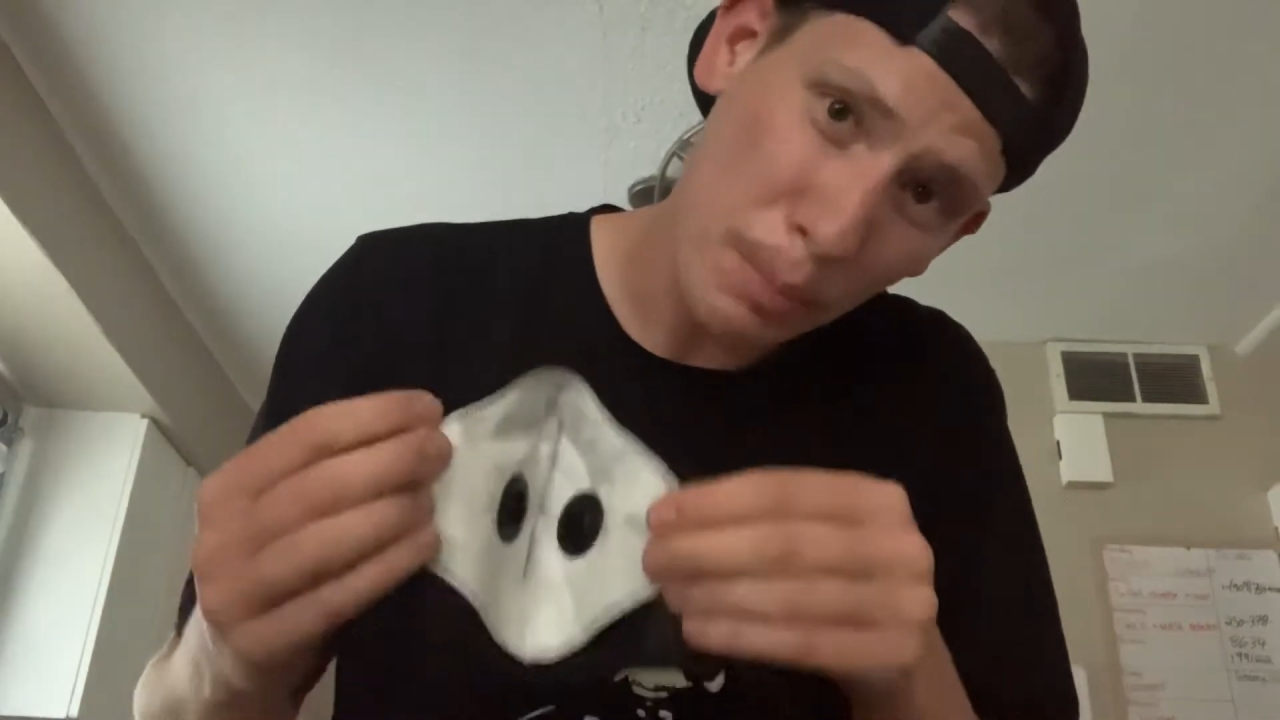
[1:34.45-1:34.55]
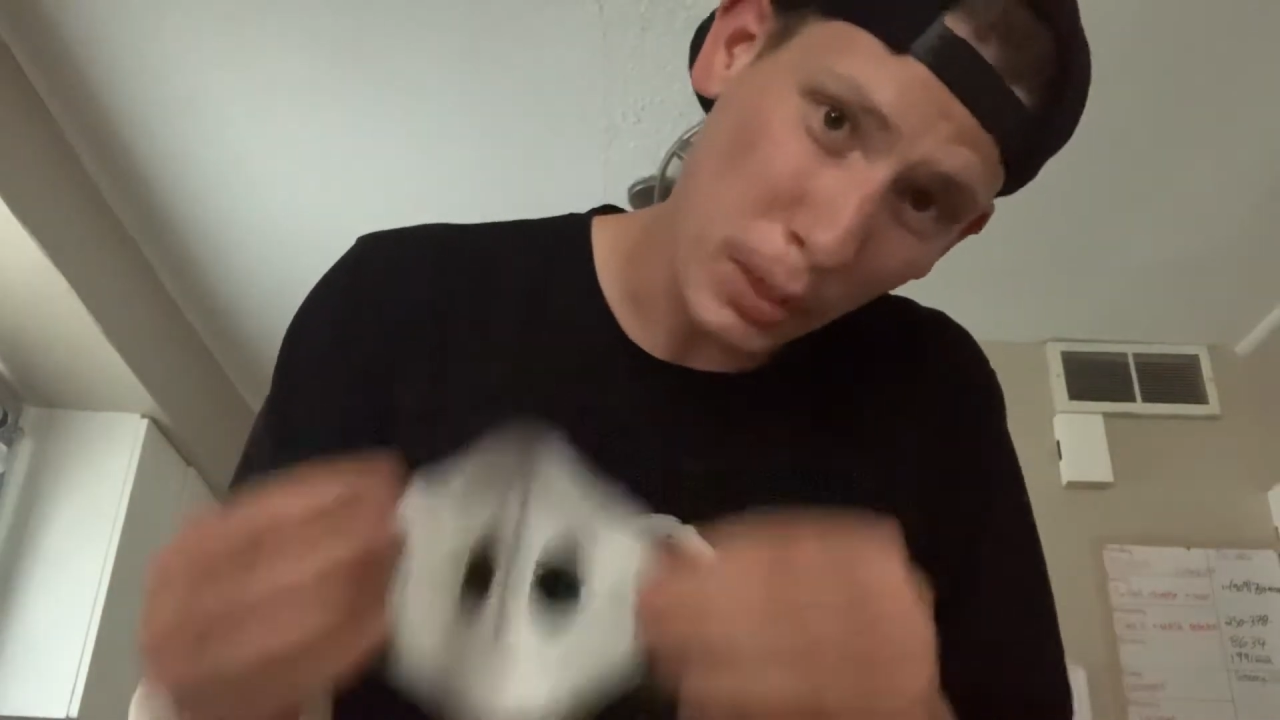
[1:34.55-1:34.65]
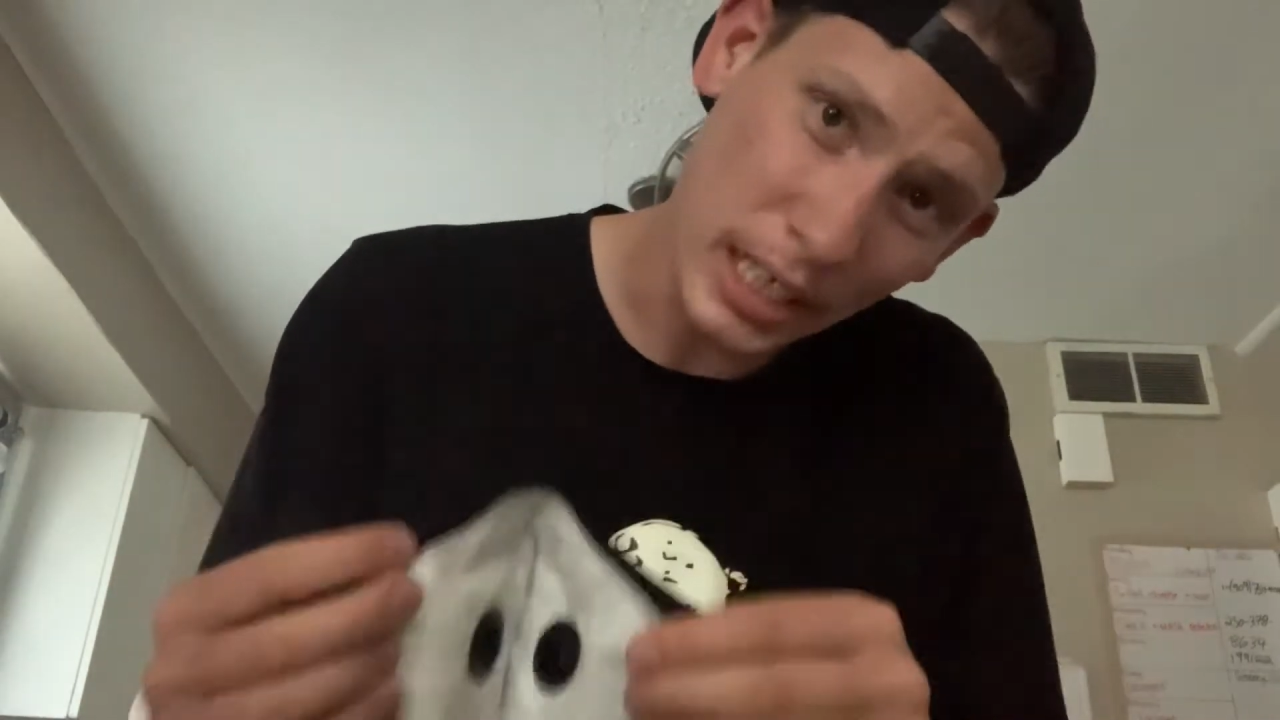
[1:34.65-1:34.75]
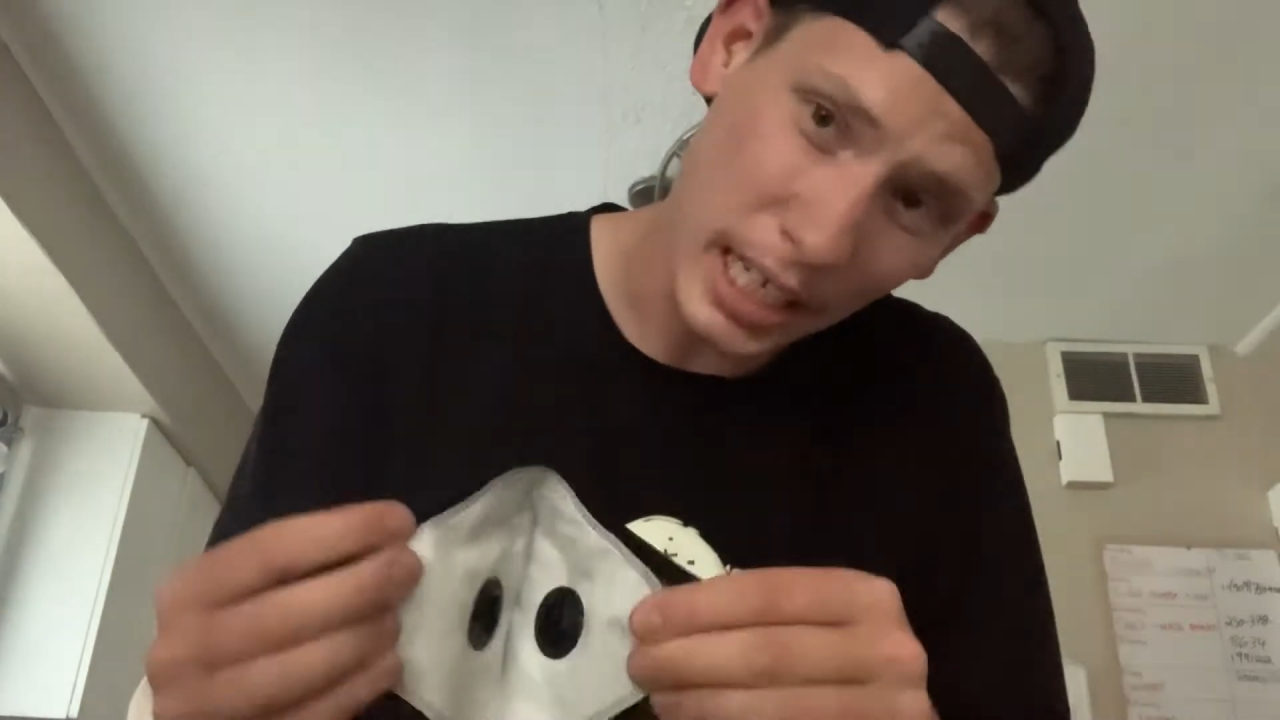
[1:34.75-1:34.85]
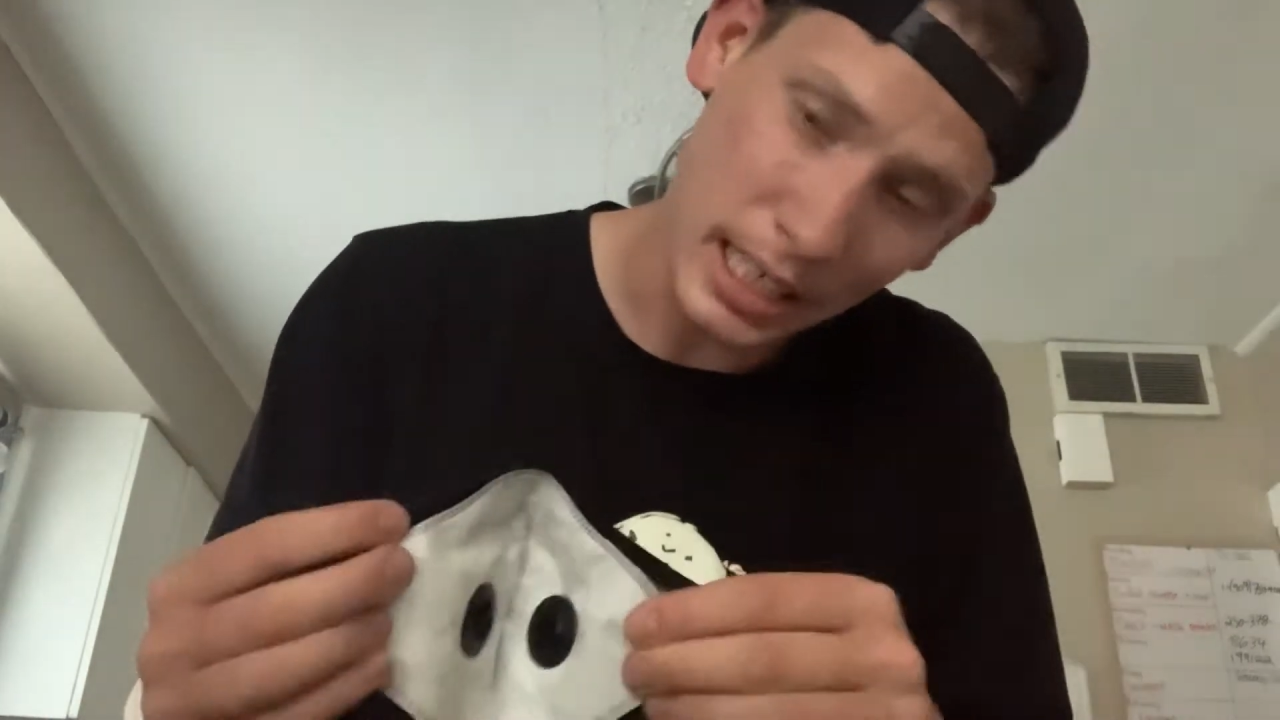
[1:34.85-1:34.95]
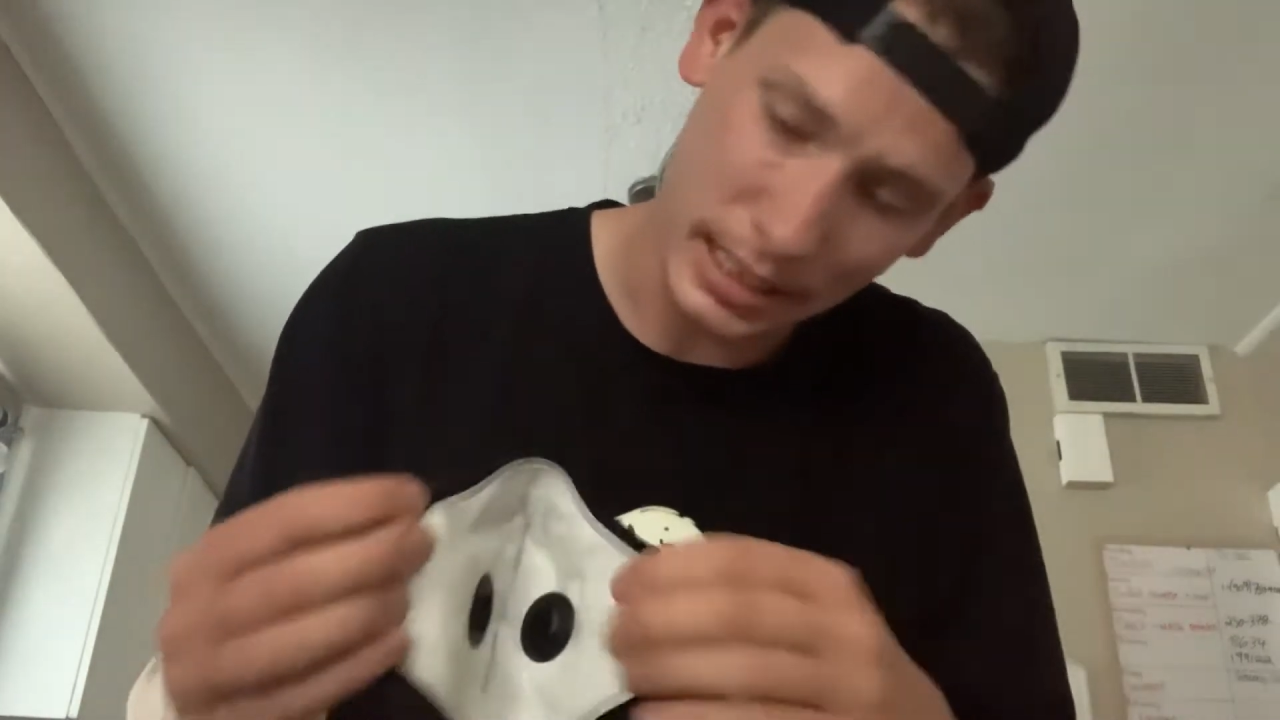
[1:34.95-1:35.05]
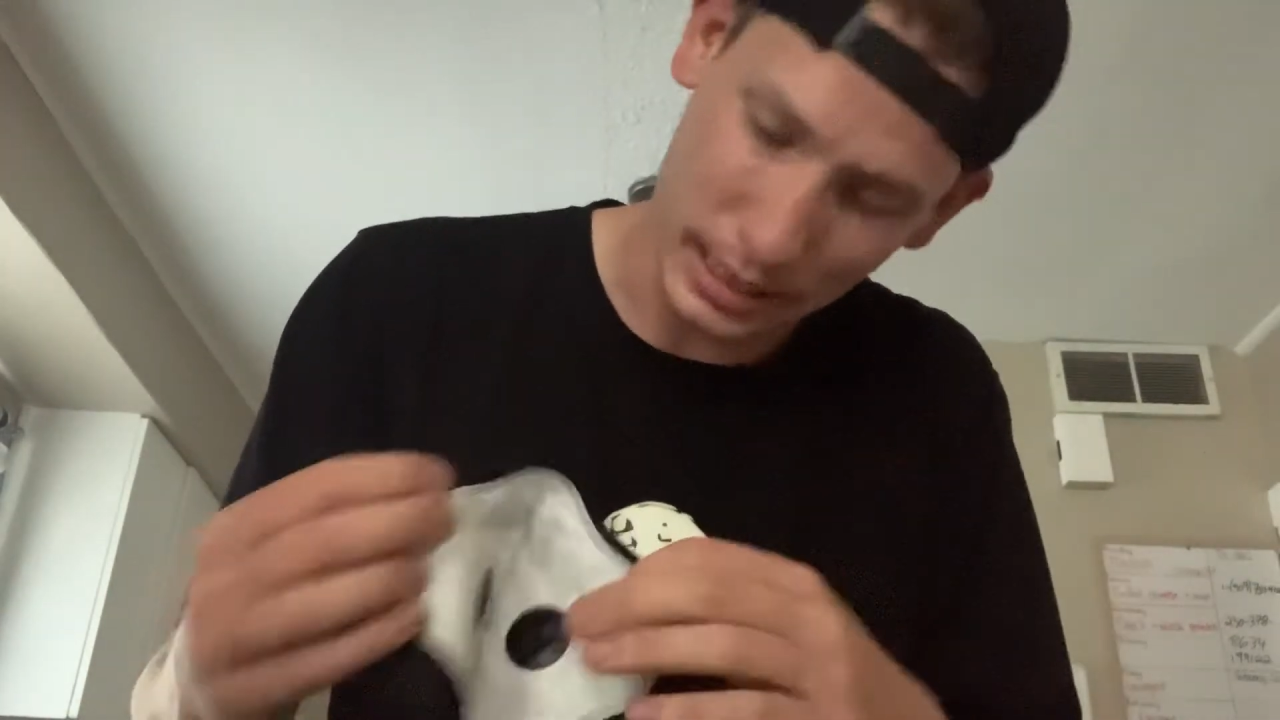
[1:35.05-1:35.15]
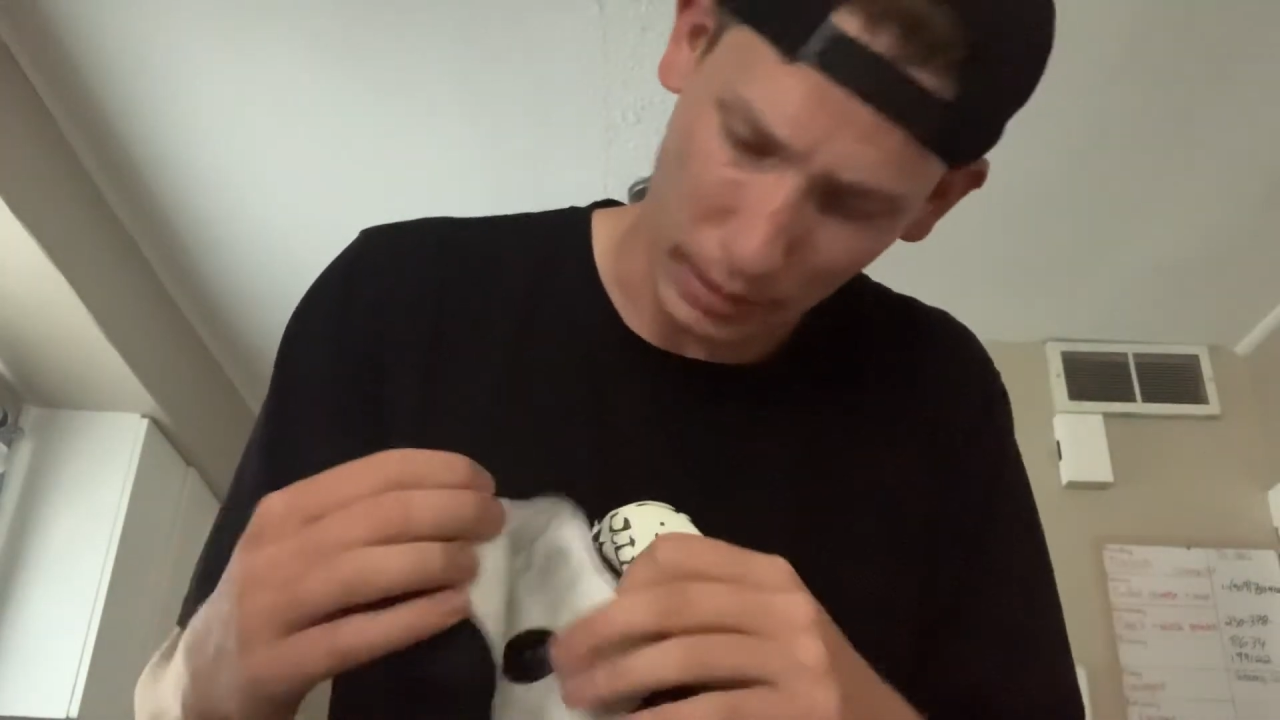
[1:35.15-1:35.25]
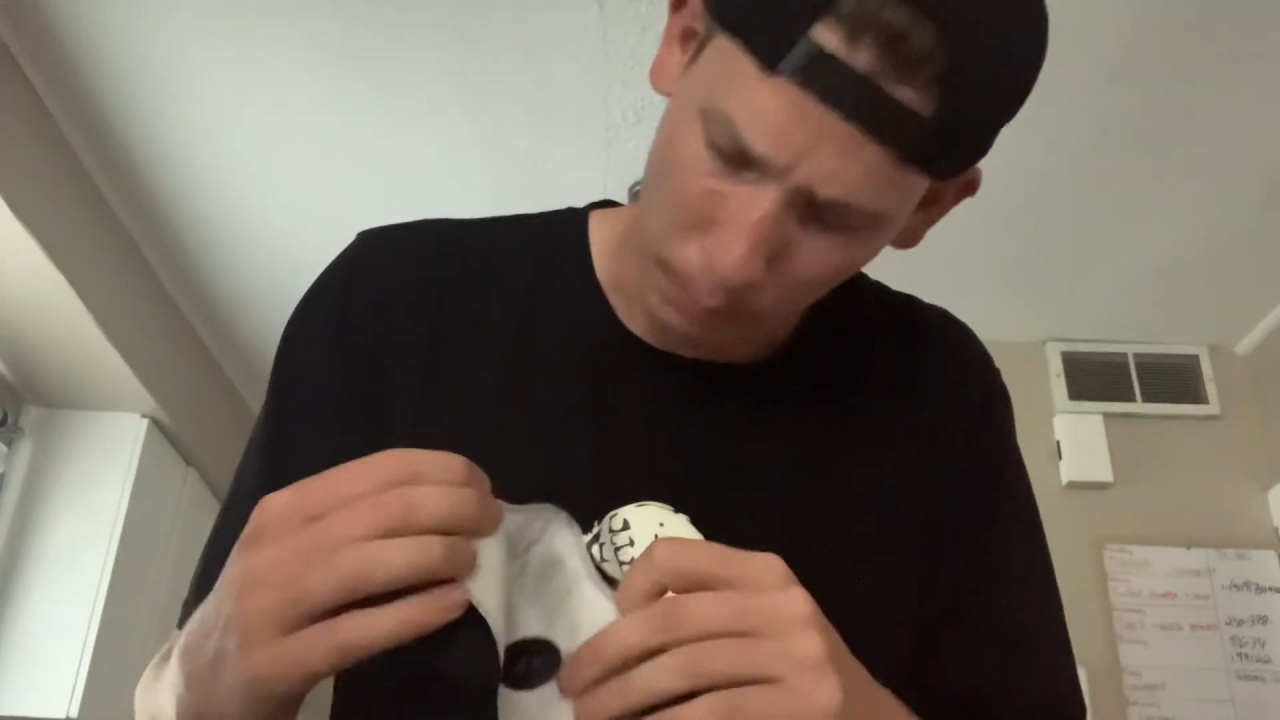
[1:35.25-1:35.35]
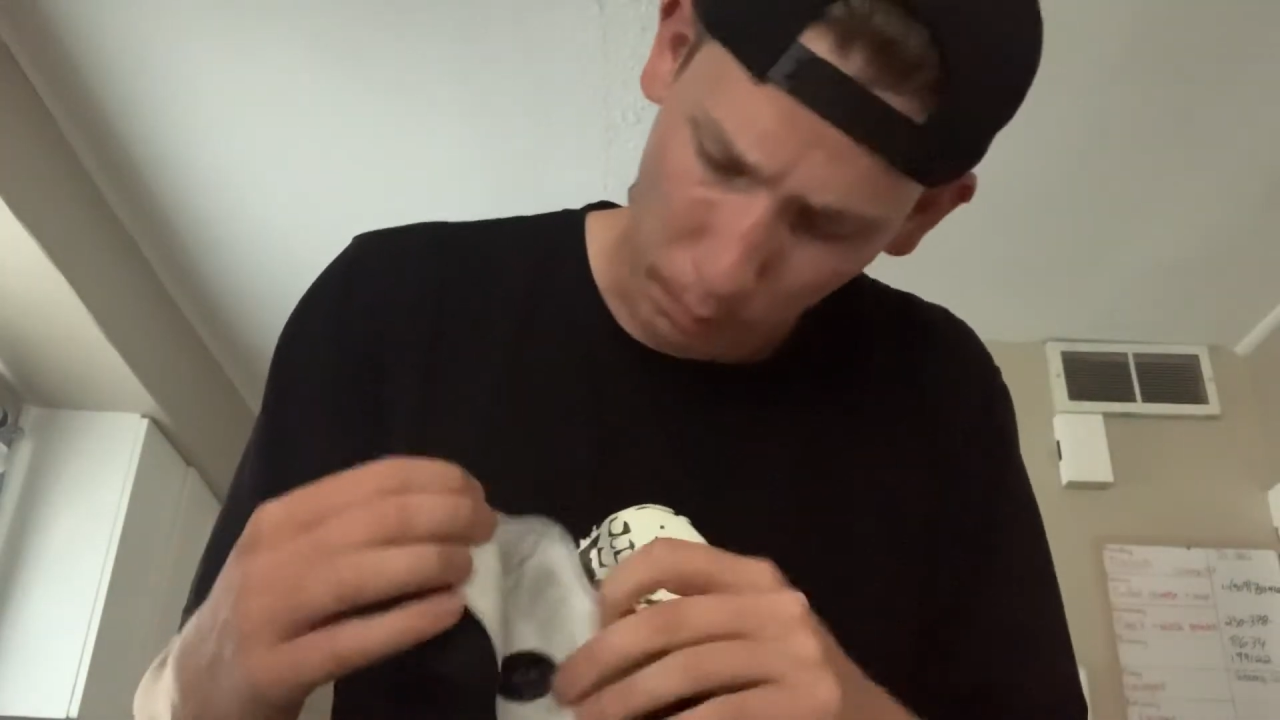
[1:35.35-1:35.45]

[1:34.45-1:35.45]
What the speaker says: protected,